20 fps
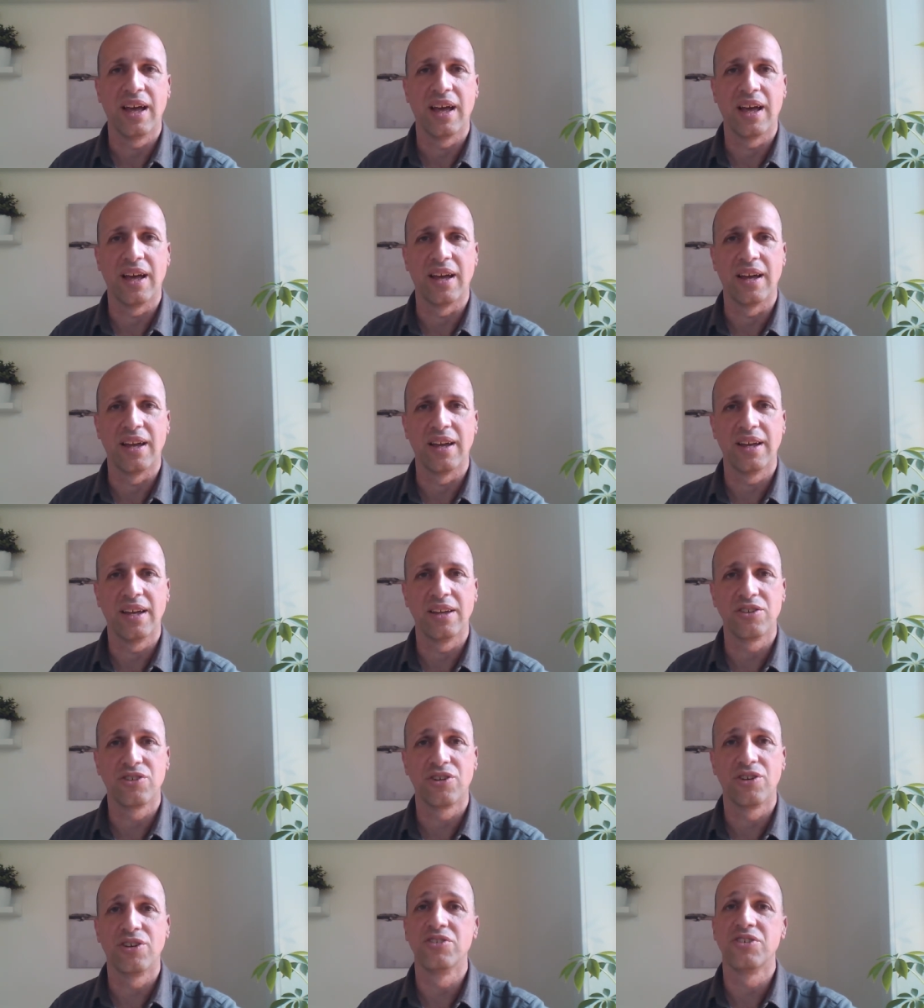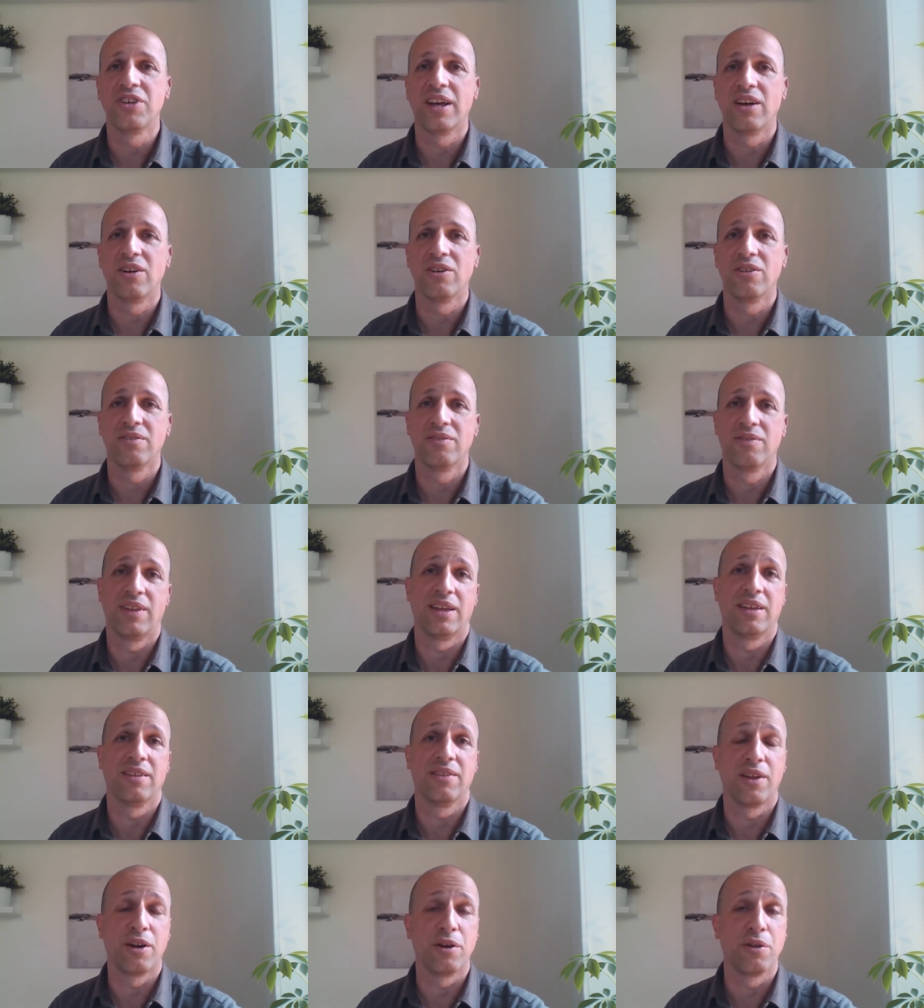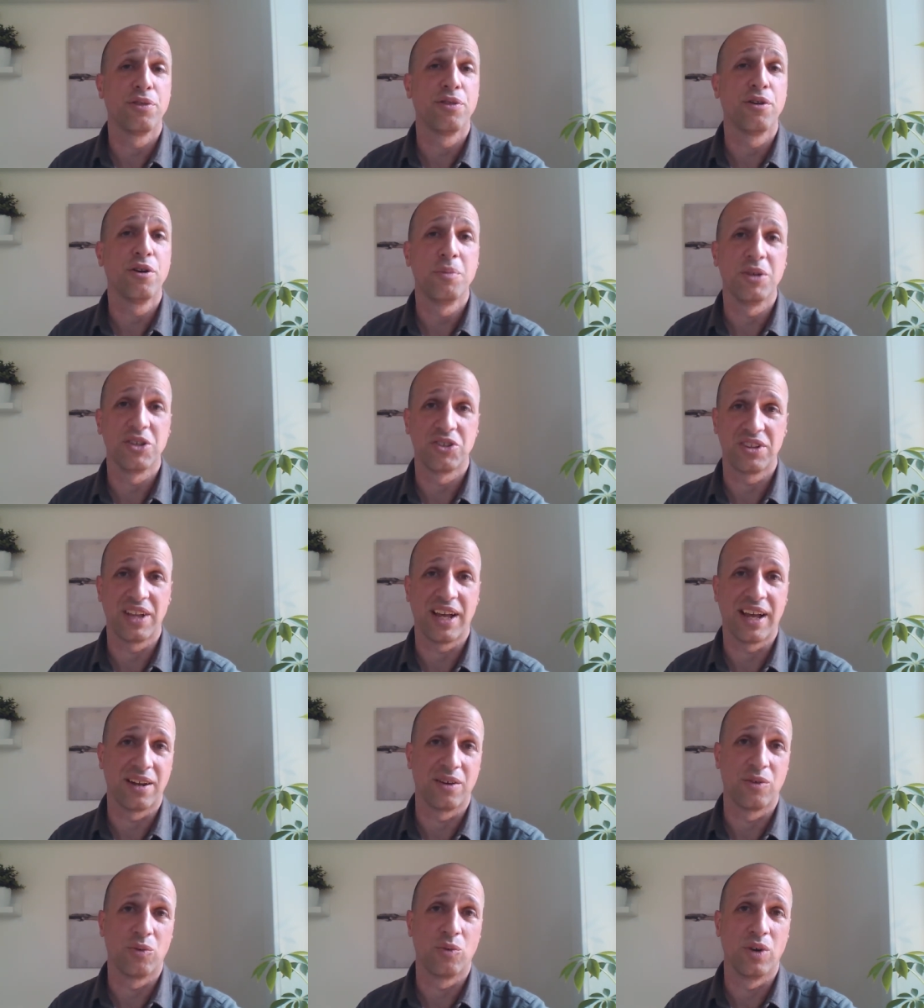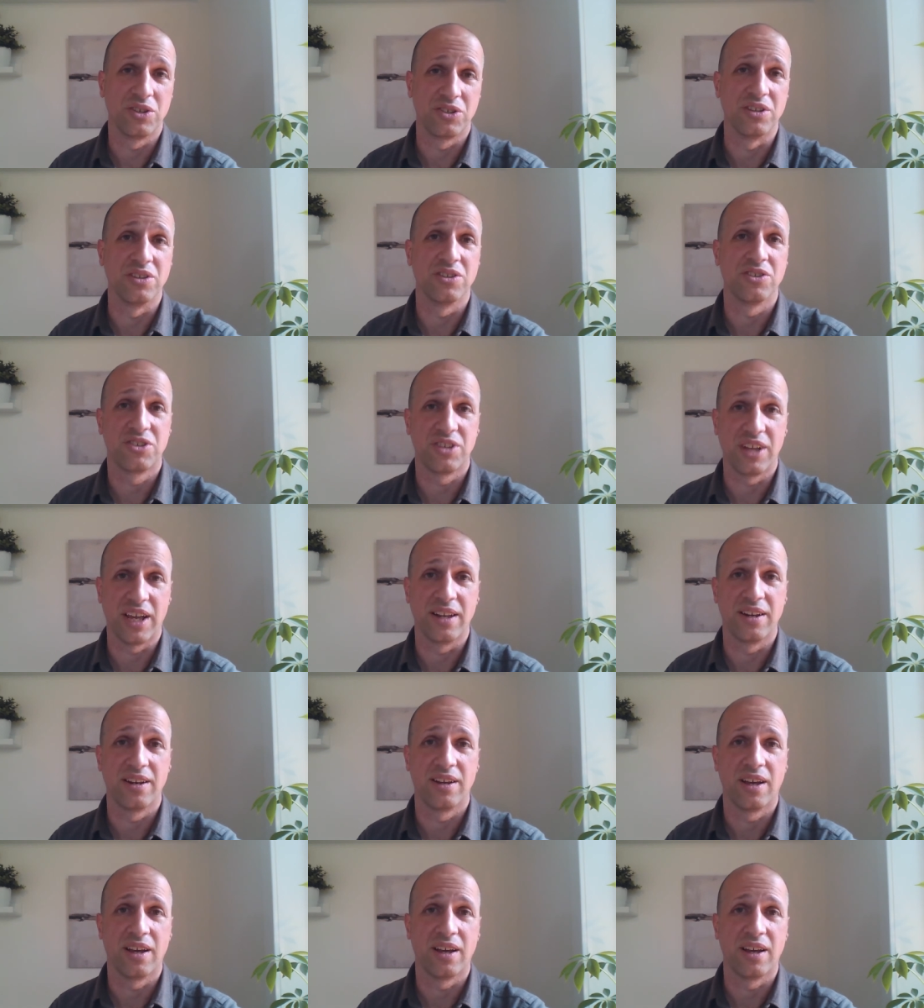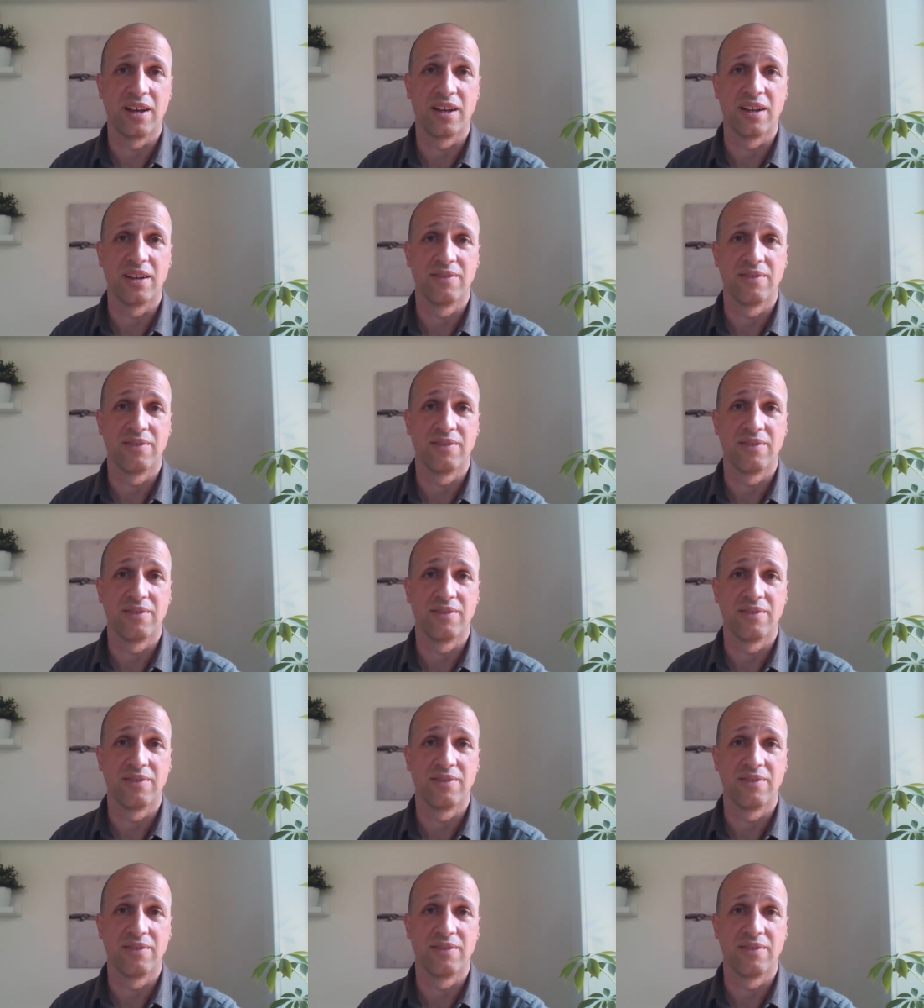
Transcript: Uh, it turns out that their thermostat wasn't set uh,